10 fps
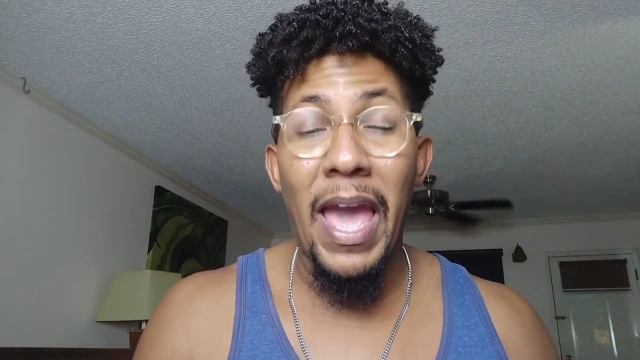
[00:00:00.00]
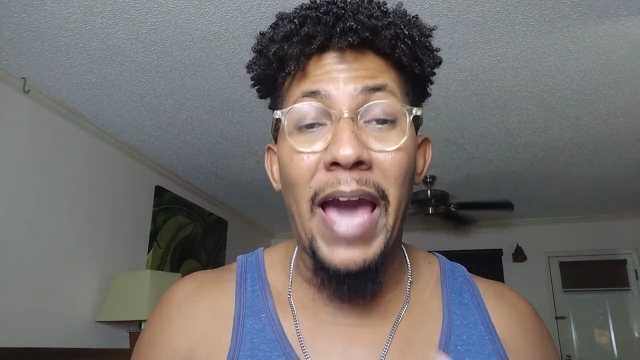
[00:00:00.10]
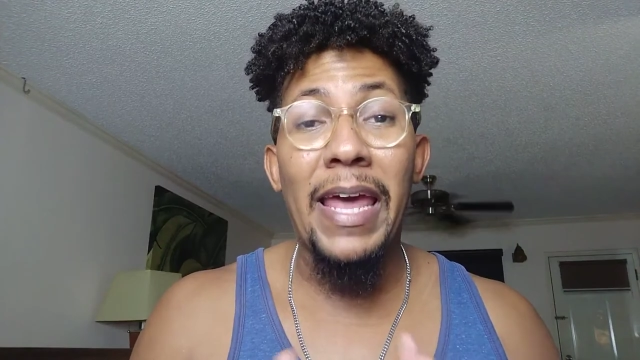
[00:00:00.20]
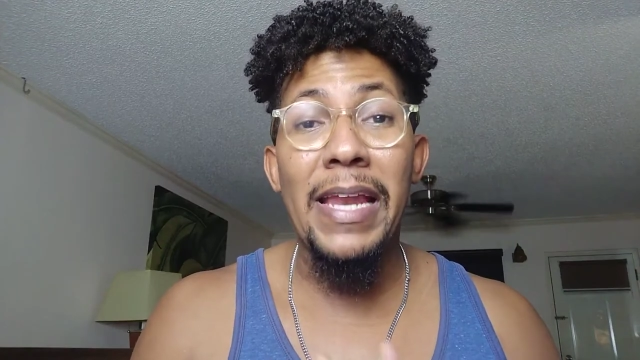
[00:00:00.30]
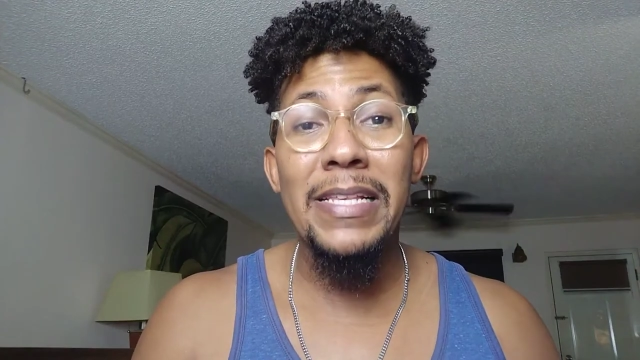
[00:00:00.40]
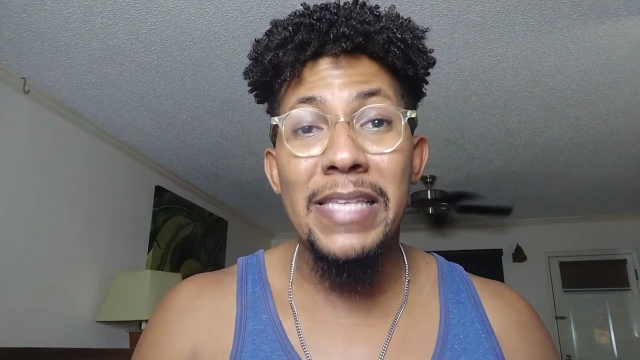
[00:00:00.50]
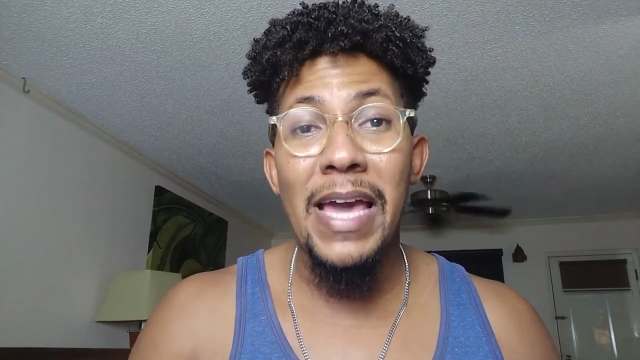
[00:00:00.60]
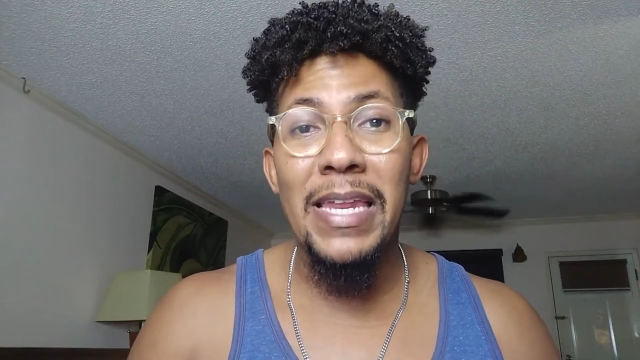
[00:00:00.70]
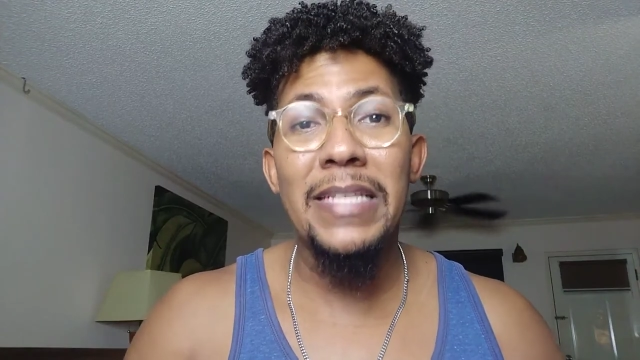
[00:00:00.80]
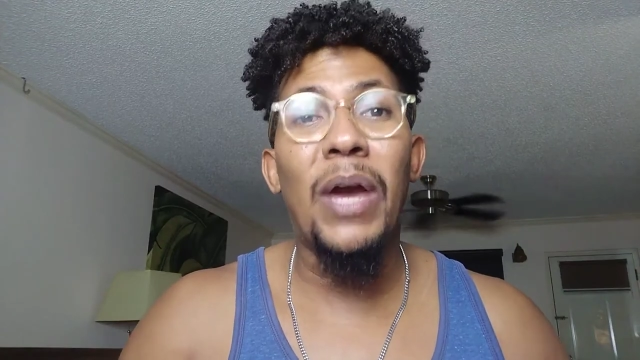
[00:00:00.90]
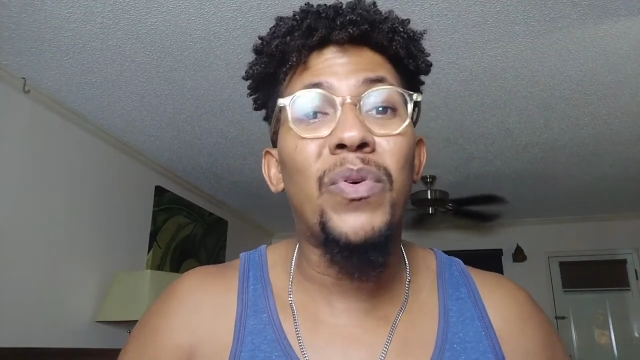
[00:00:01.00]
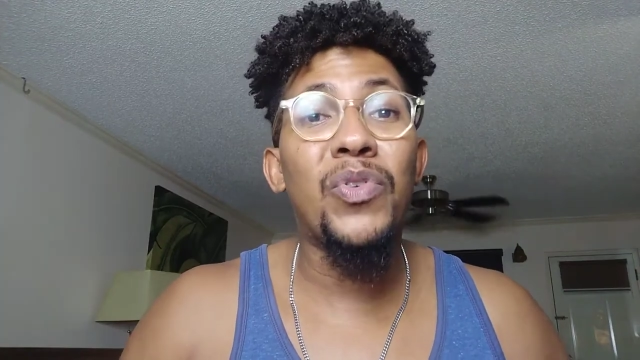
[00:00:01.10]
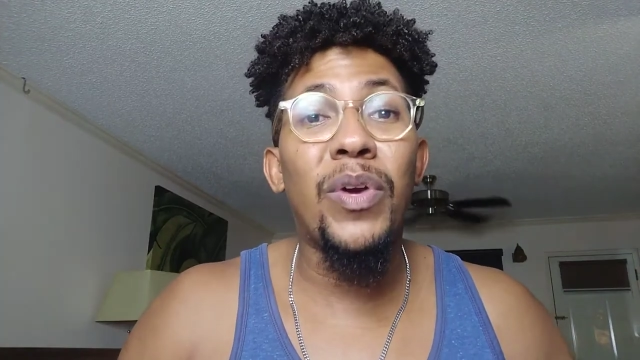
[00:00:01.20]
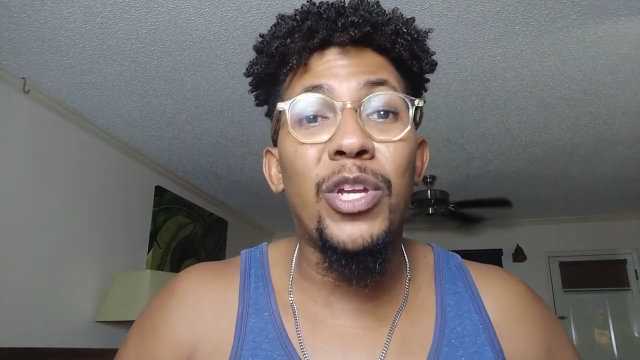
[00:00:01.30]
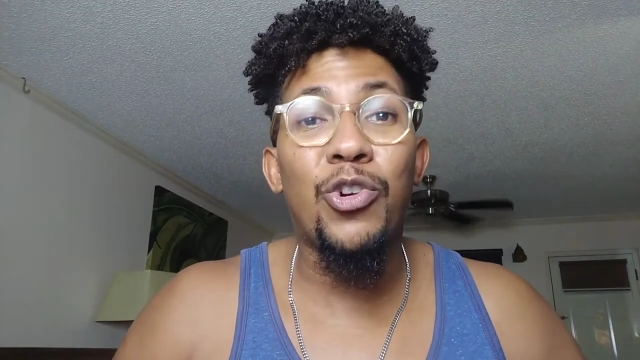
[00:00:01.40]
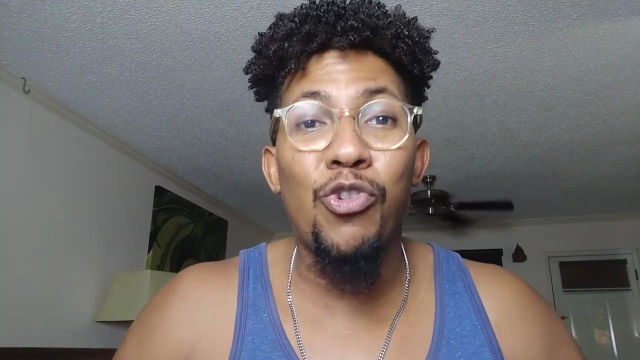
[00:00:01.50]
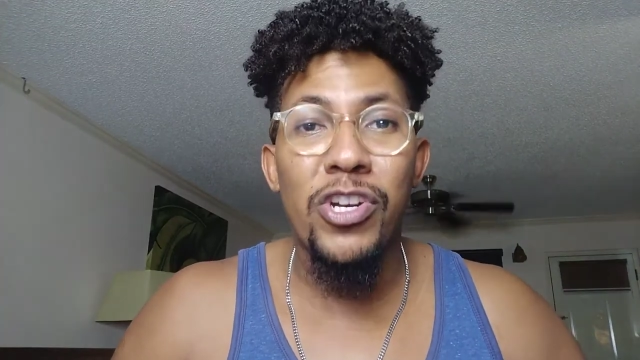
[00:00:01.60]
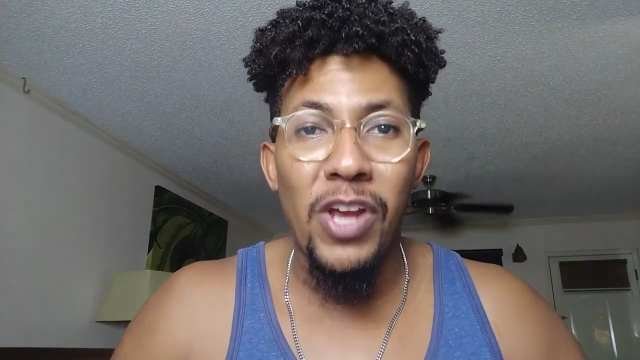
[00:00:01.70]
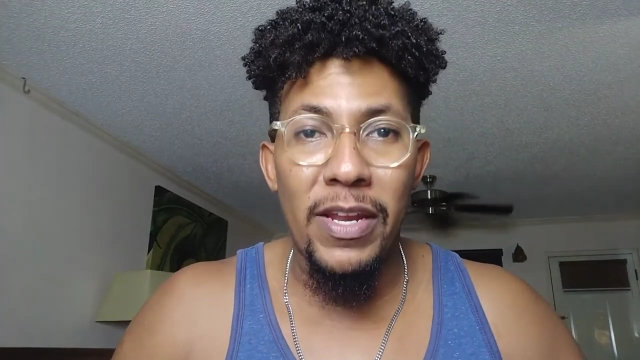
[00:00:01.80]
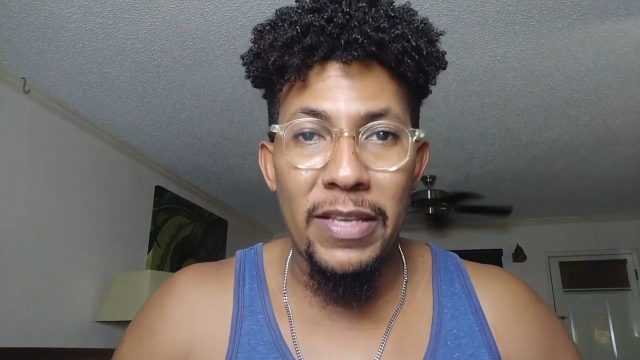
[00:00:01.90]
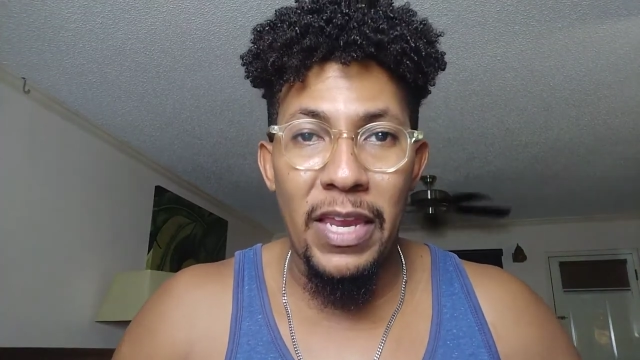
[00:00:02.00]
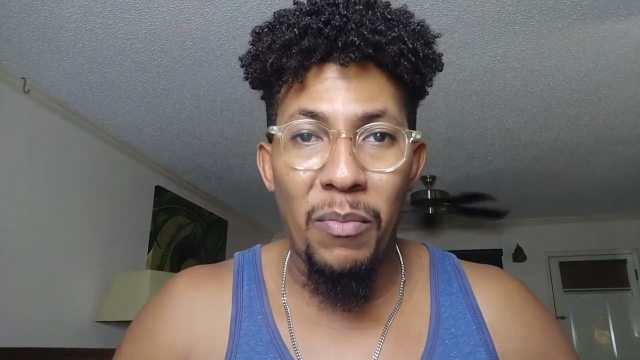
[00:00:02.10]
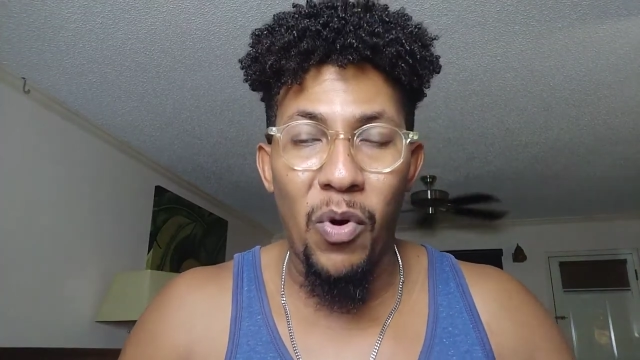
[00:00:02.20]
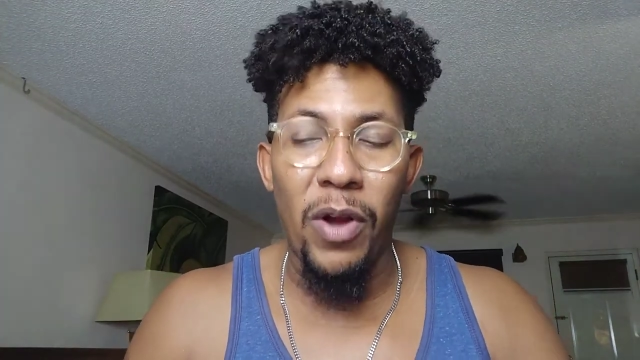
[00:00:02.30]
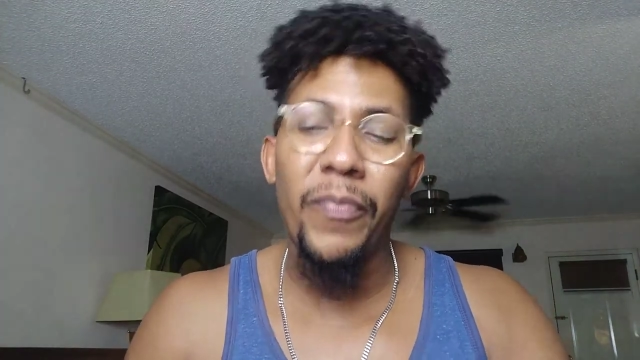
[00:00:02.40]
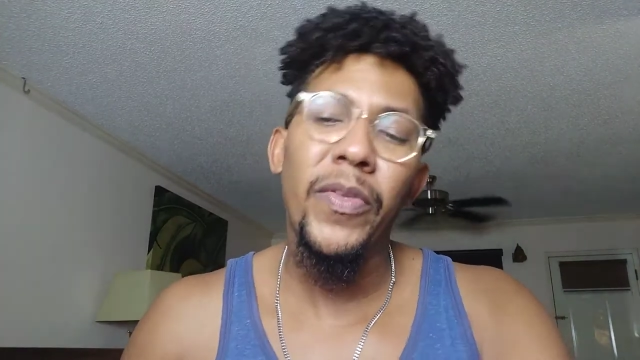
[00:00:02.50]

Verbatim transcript: and I decided that I wasn't going to crutch on it anymore.